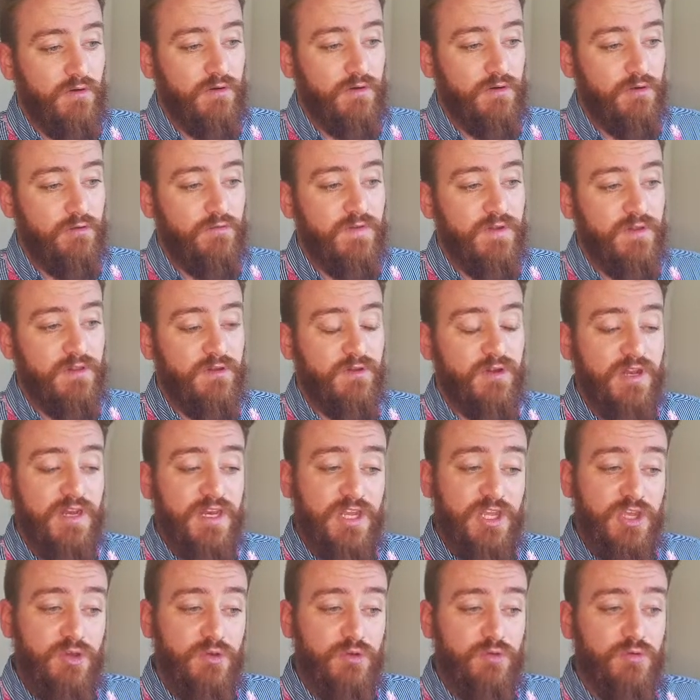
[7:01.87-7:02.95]
goofy looking
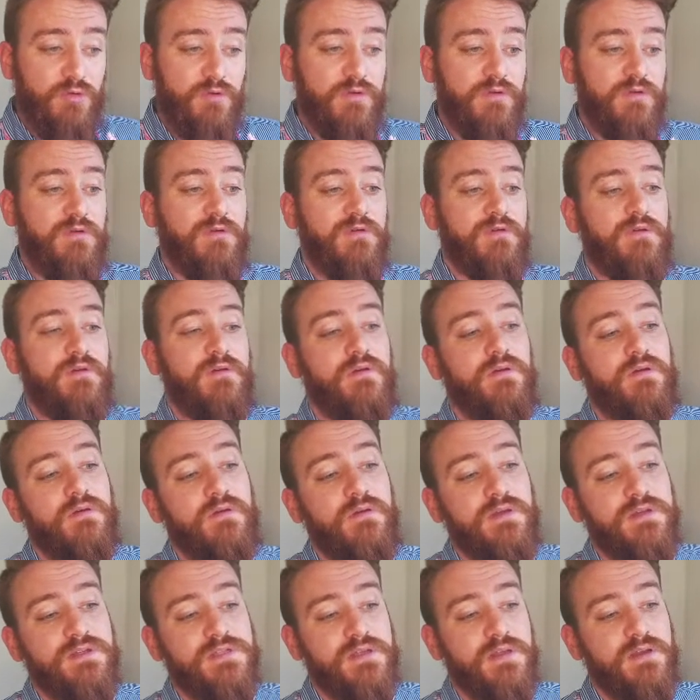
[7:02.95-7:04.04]
U
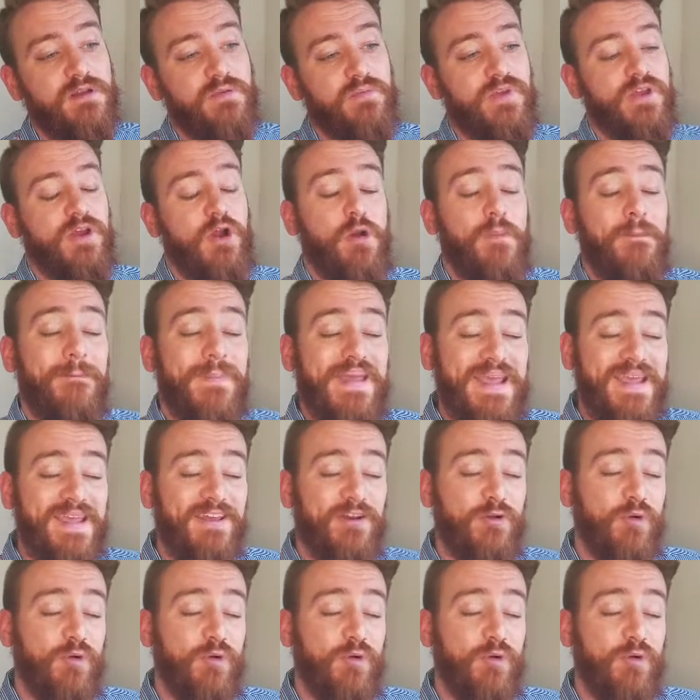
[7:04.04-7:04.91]
is going to be our mean,